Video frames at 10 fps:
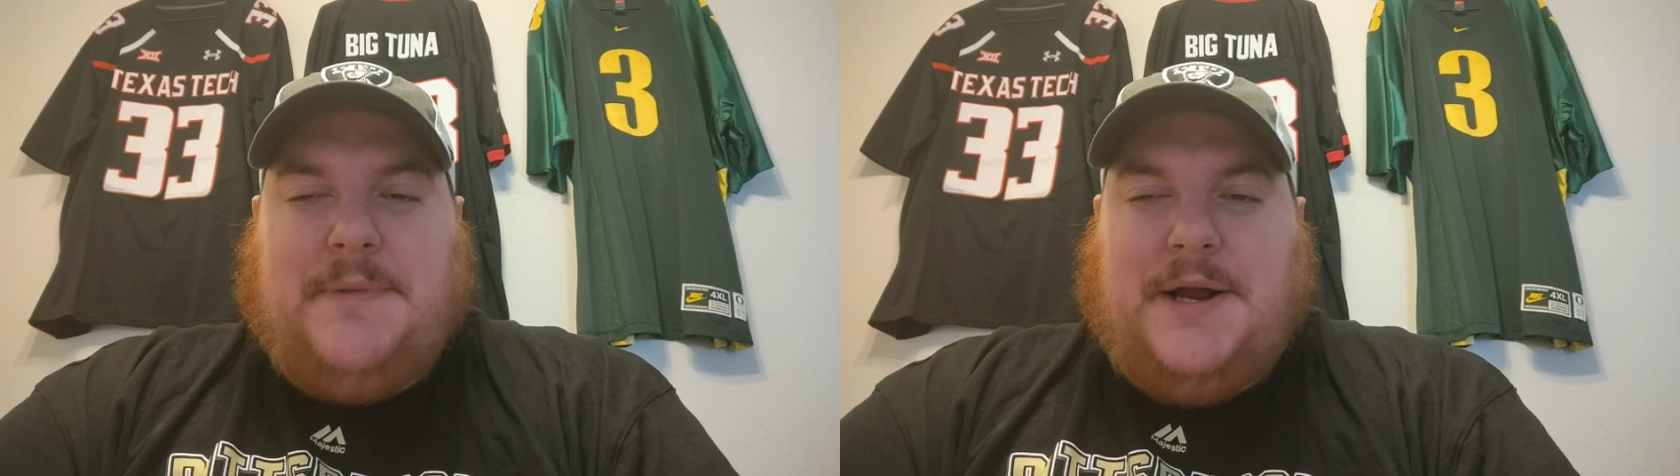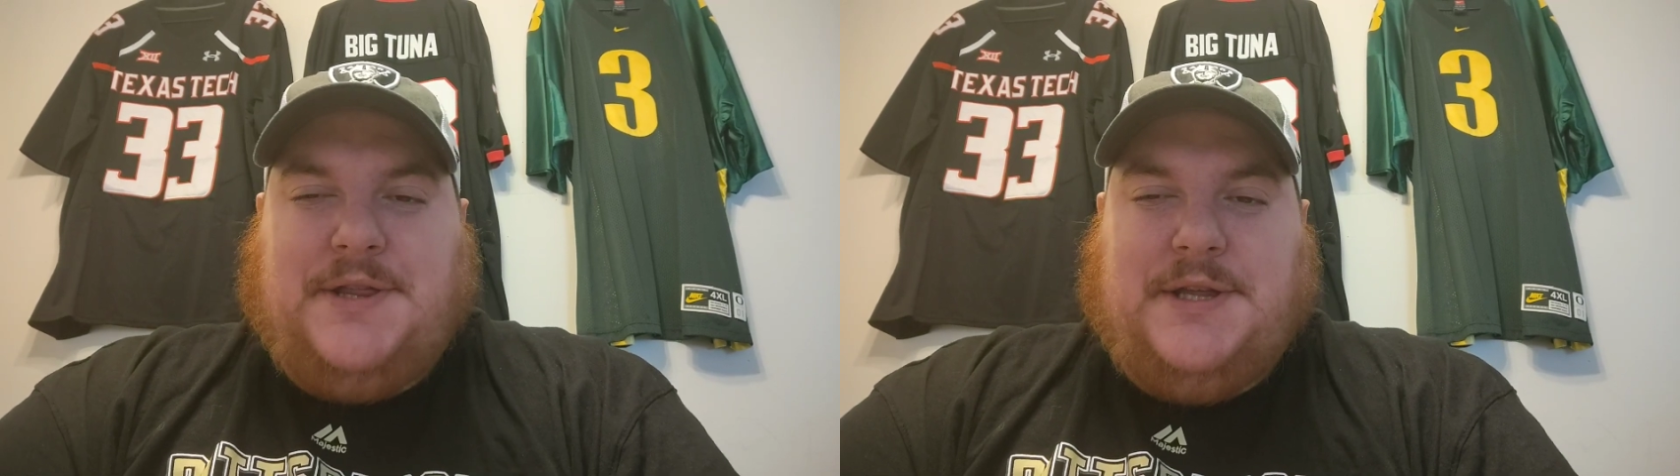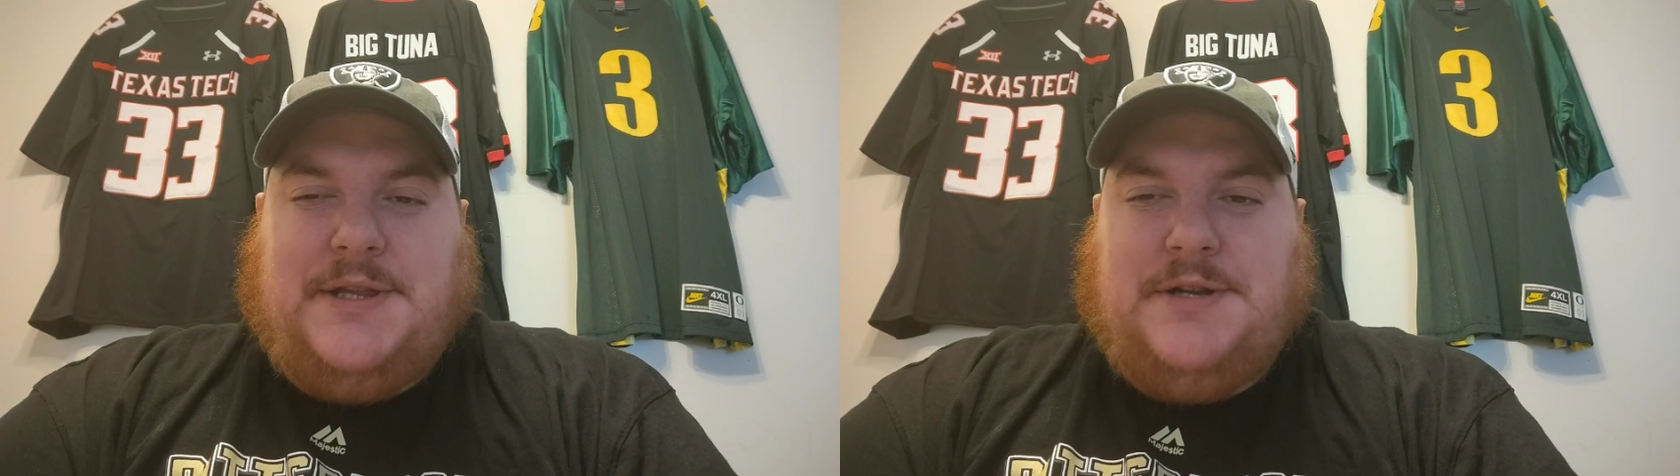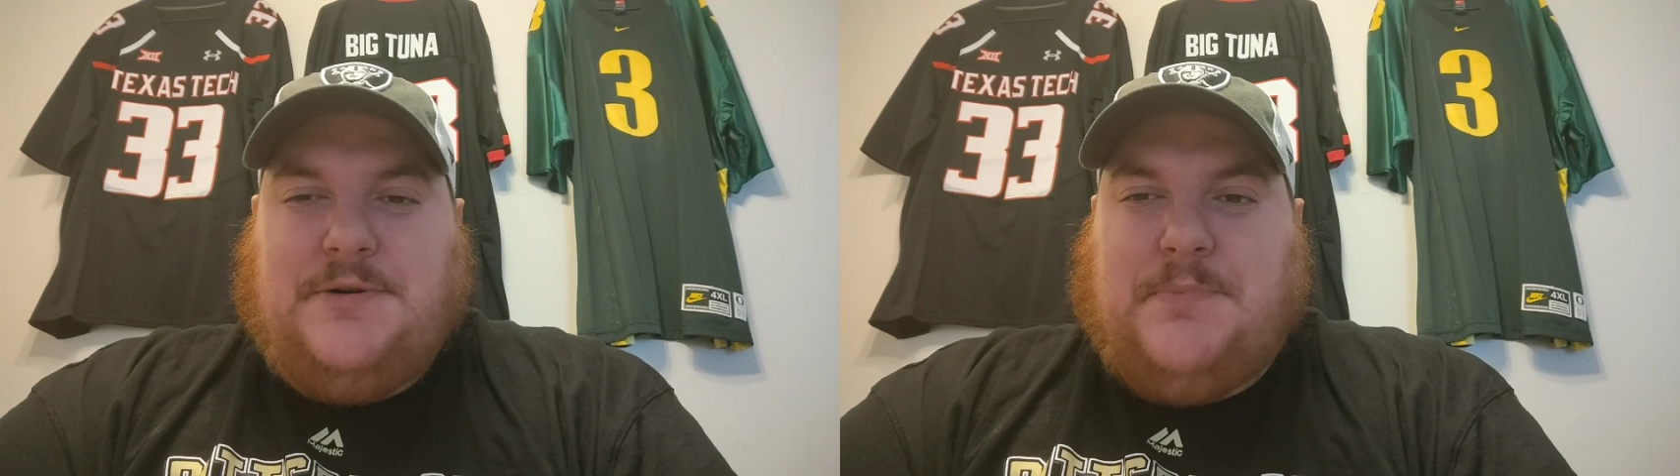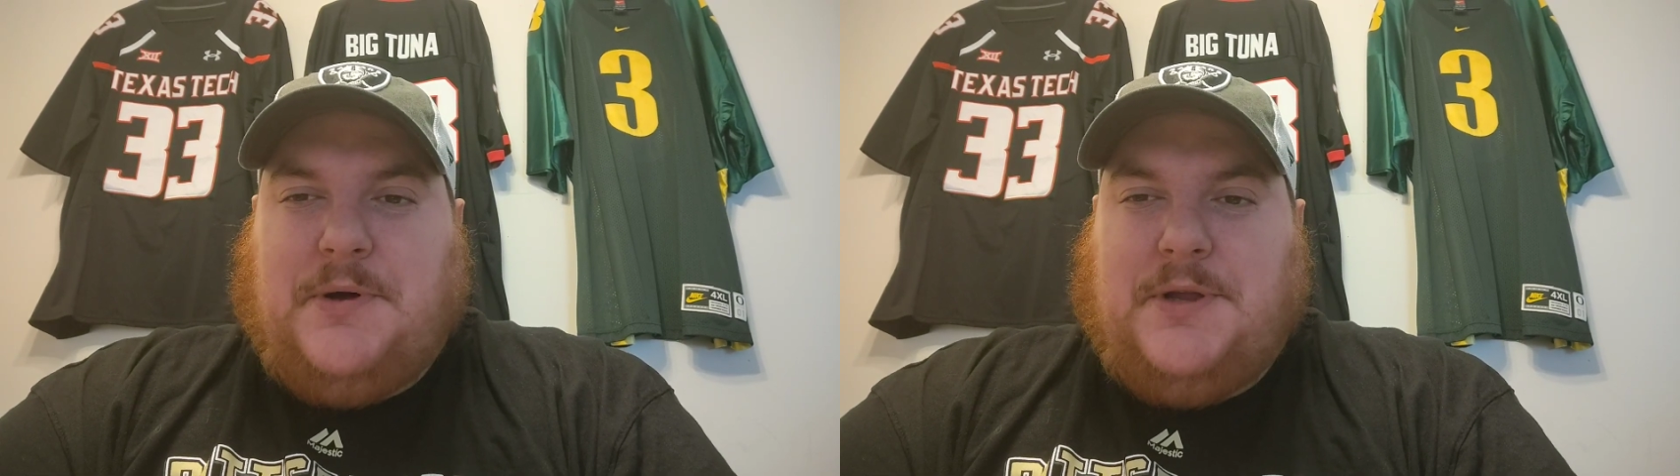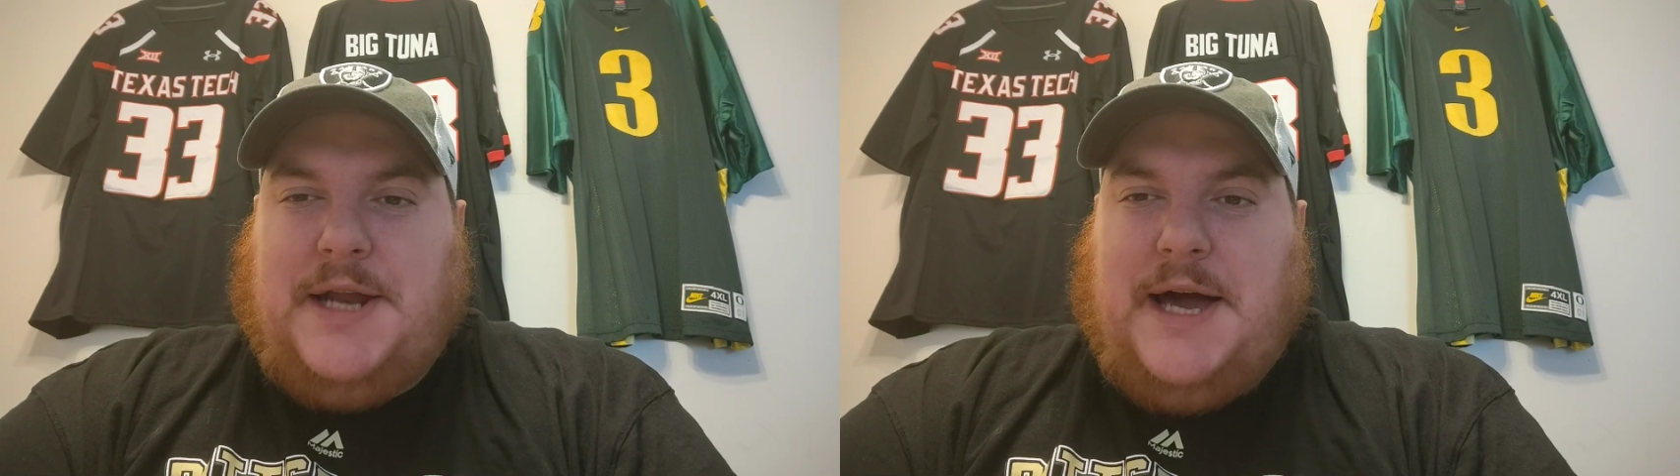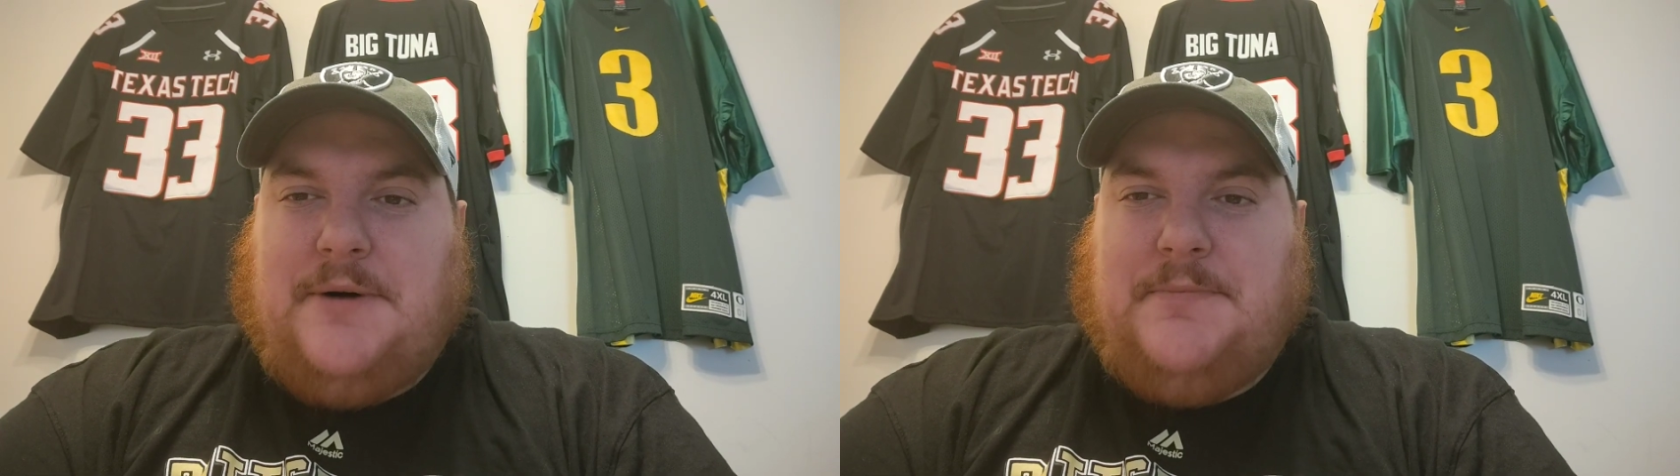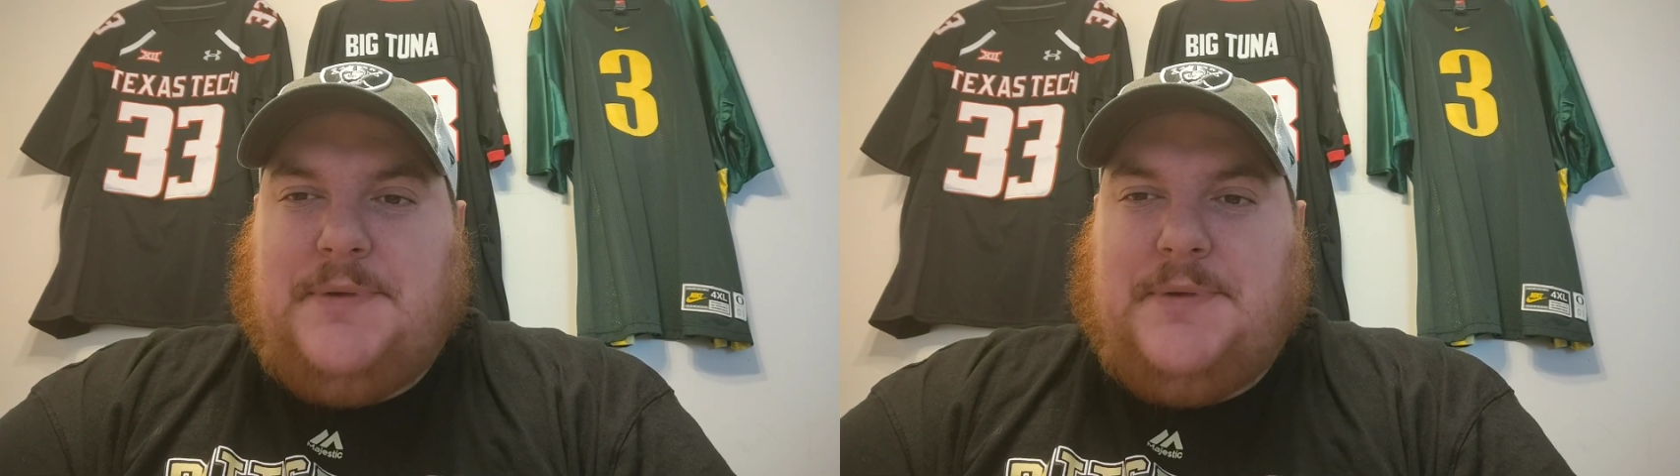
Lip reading: but I think they do pull it out